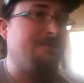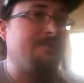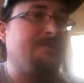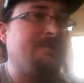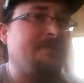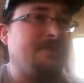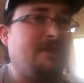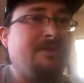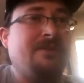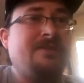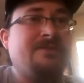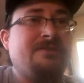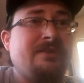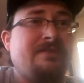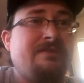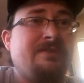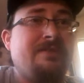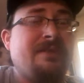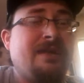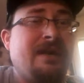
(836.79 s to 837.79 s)

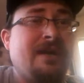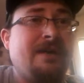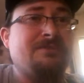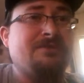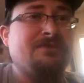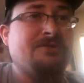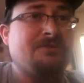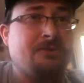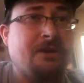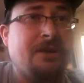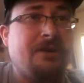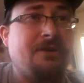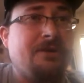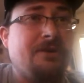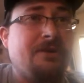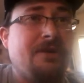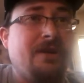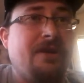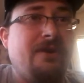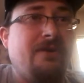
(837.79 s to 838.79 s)
77 times
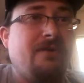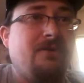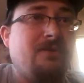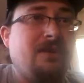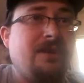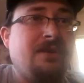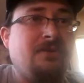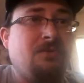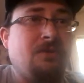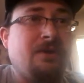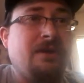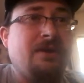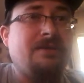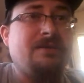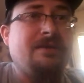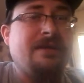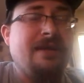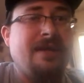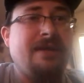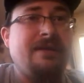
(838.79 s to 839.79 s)
greater than
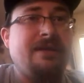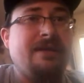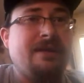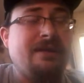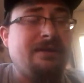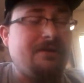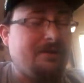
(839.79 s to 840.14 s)
what Cain had.